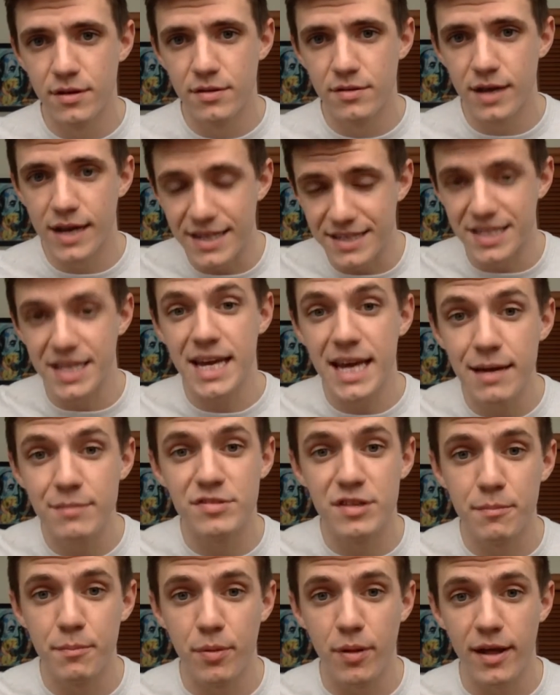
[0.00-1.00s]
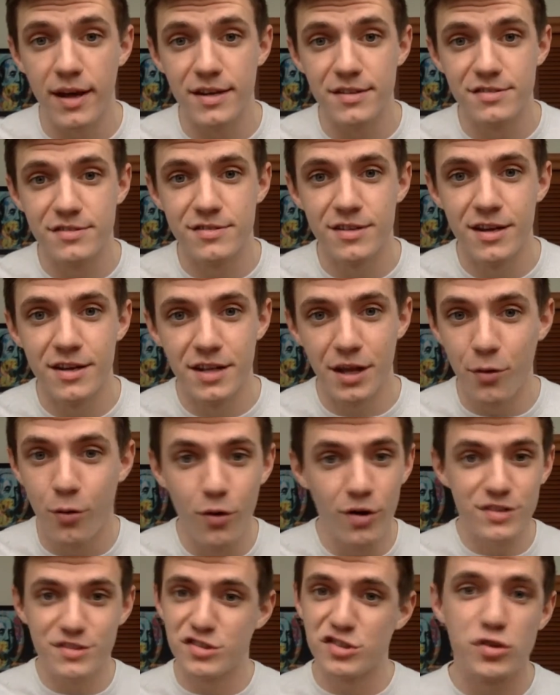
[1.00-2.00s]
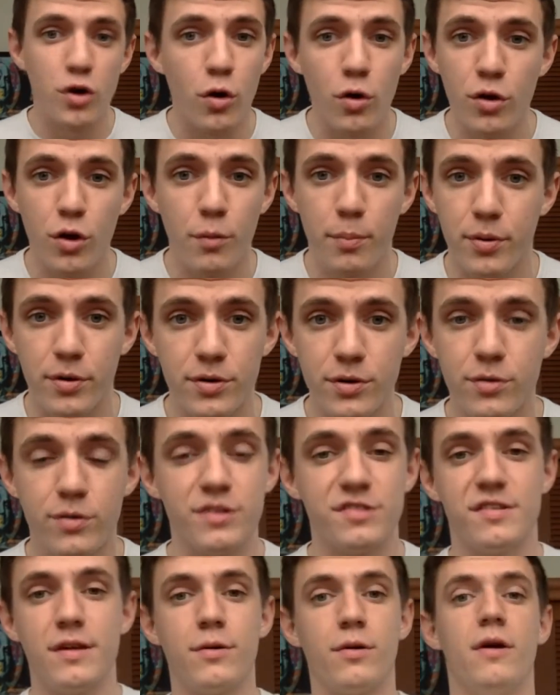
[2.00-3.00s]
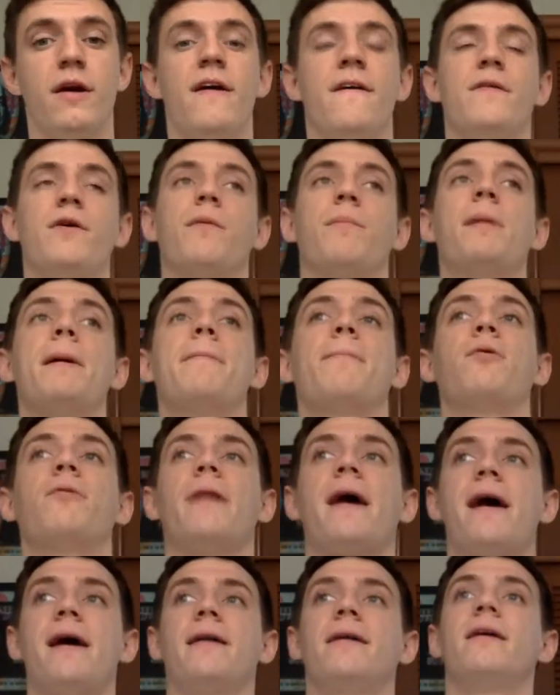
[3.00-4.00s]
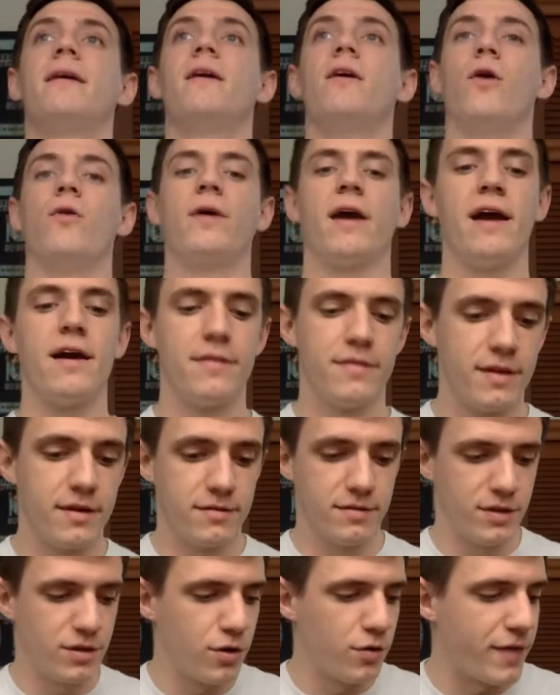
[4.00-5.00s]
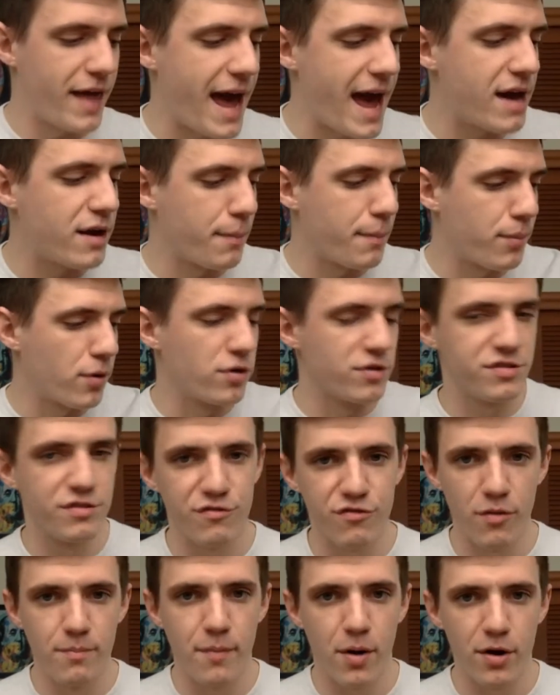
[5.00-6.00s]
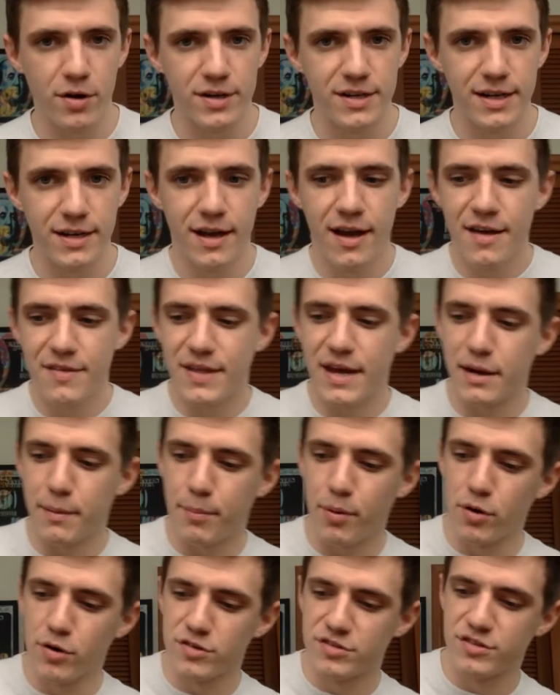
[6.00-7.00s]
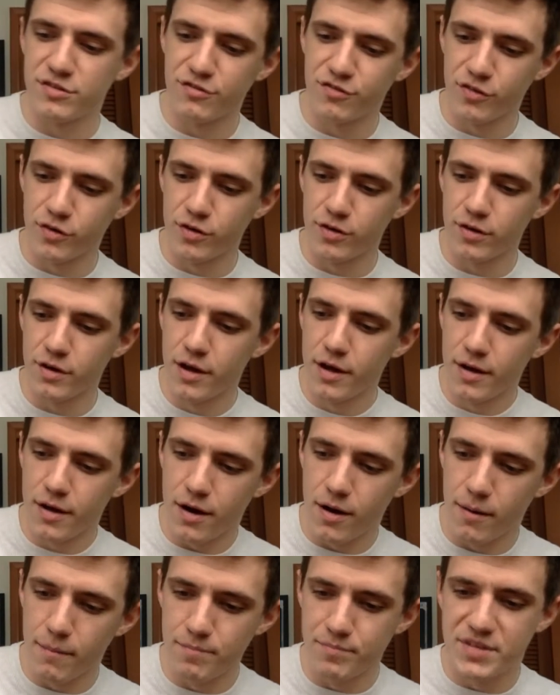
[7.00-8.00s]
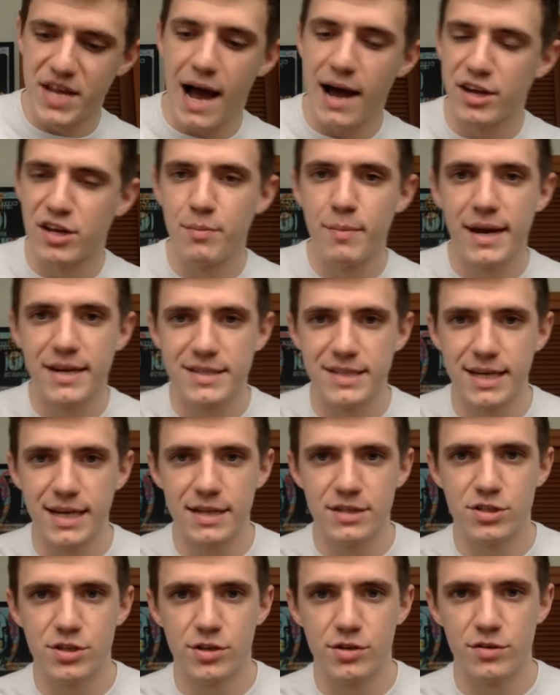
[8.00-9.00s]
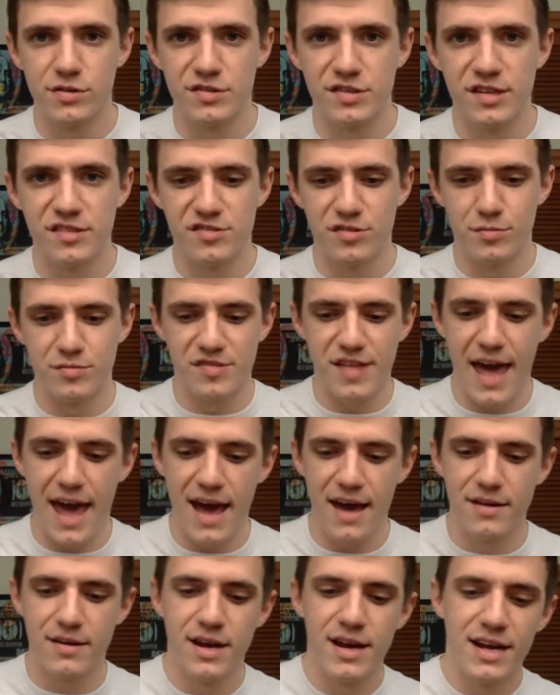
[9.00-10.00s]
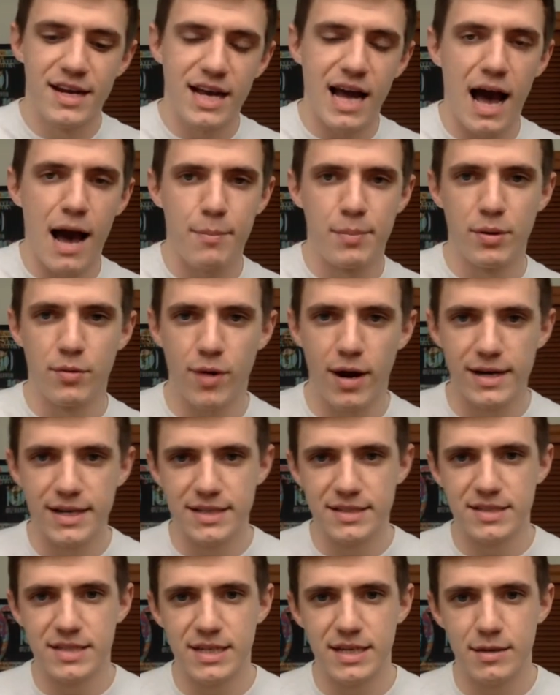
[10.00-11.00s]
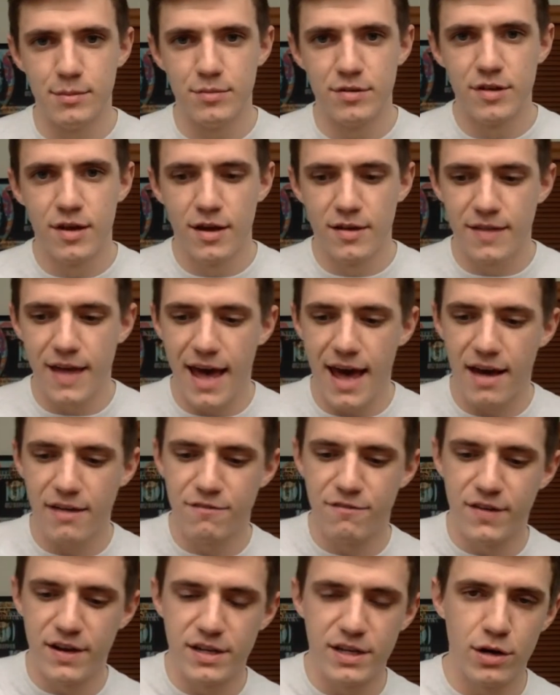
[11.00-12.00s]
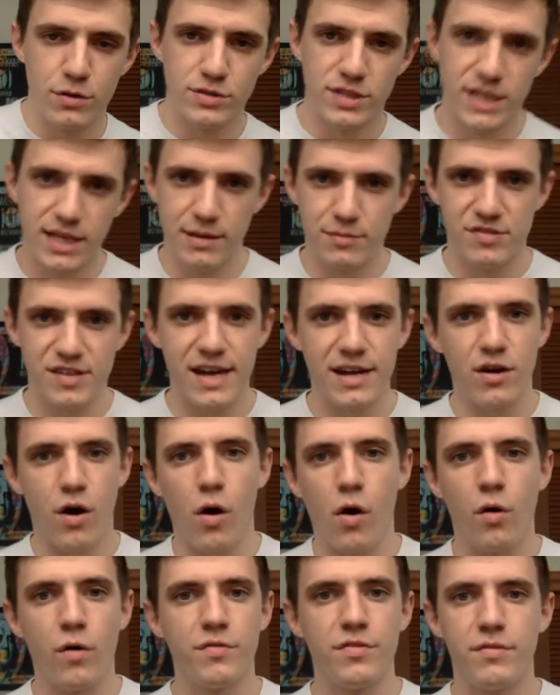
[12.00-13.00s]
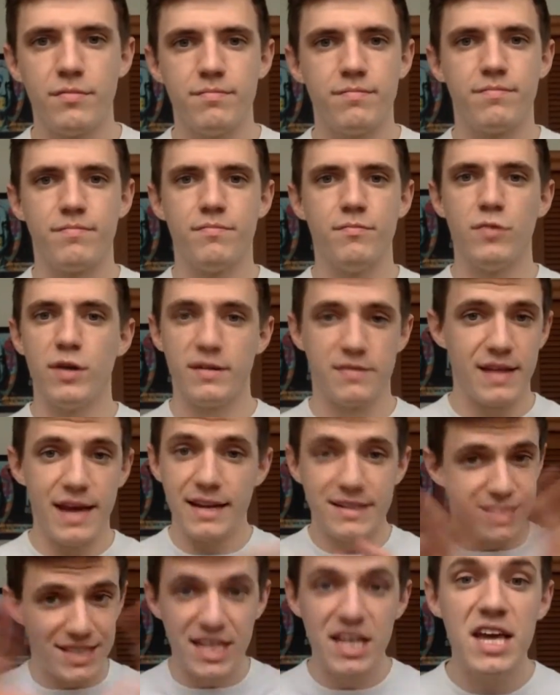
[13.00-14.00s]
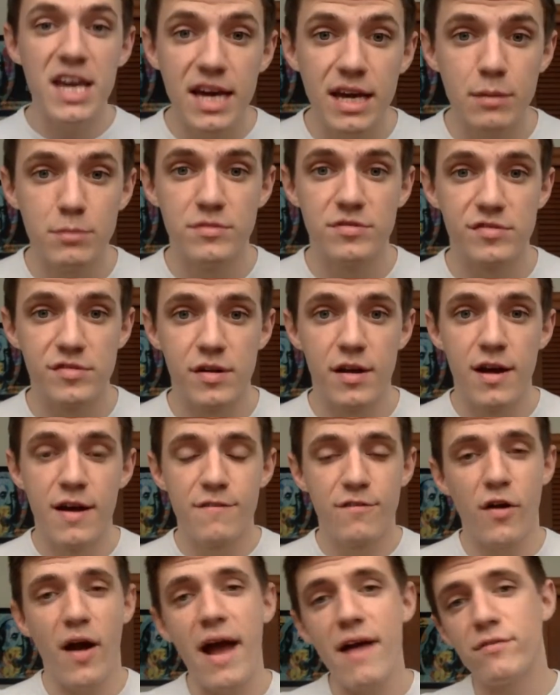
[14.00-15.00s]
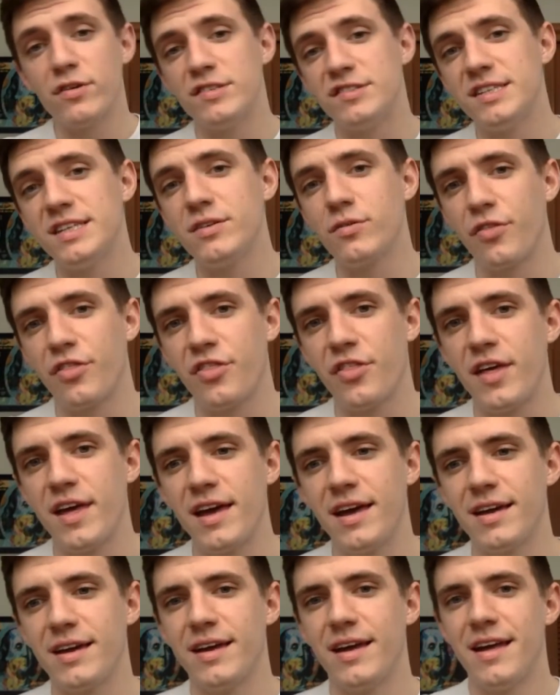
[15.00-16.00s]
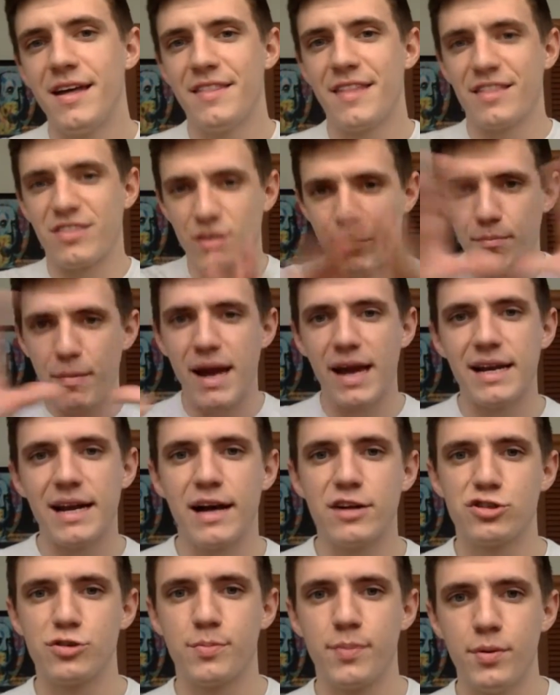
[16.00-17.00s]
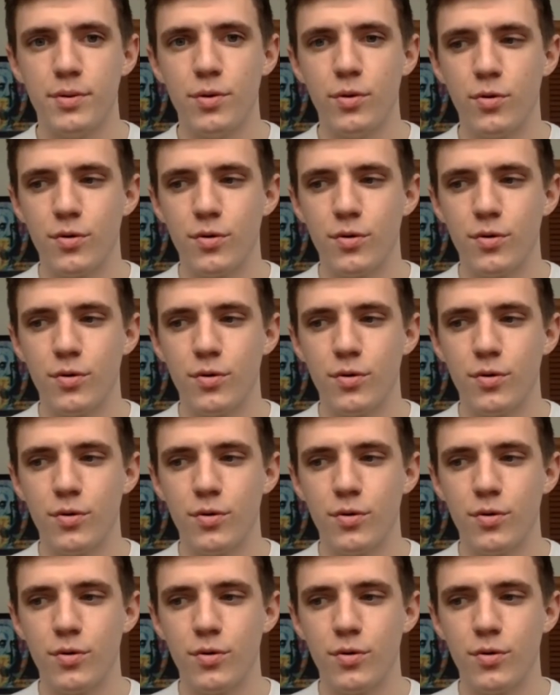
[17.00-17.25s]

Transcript: They had teams in place. They weren't solopreneurs. They were people that, they had a person for marketing. They had a person for documenting internal systems. They had copywriting teams. They had video teams. They had teams for every single thing that the main entrepreneur